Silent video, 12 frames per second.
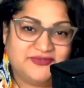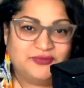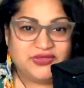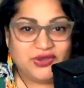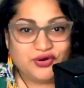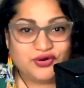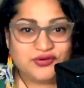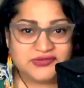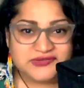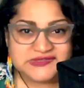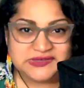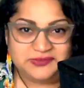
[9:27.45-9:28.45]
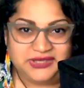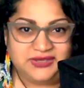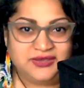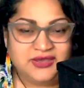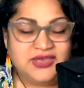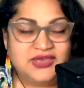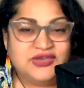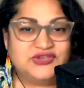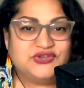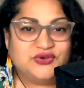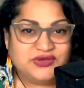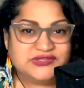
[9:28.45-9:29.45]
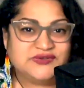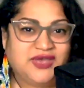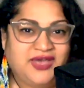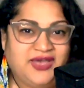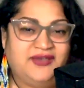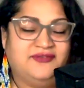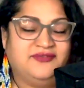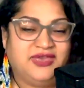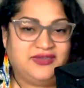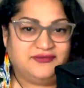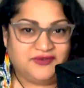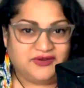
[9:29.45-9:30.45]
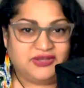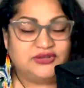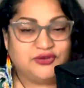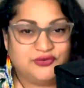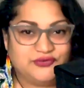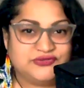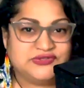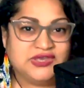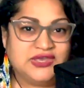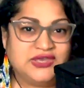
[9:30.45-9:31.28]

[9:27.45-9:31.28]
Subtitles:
With an earth sibling, you're going to have a very close